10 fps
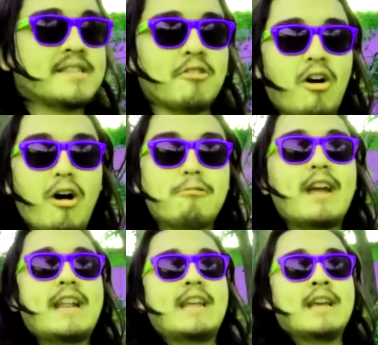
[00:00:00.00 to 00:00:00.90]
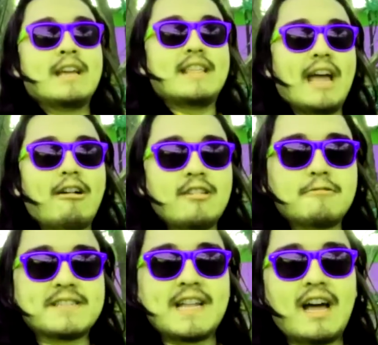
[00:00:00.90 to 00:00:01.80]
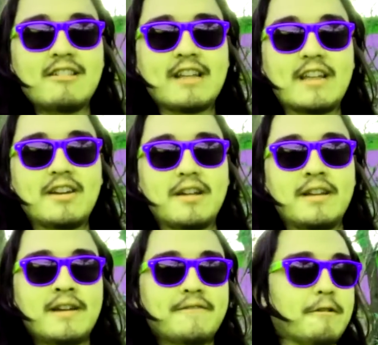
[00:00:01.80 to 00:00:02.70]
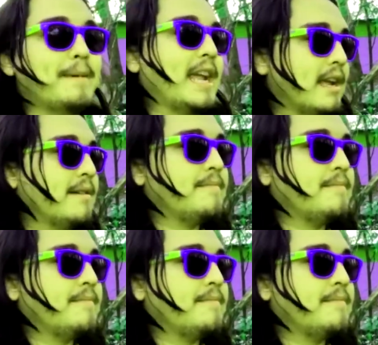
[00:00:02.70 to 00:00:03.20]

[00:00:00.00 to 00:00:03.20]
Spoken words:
So already, the outlook was not looking good for me.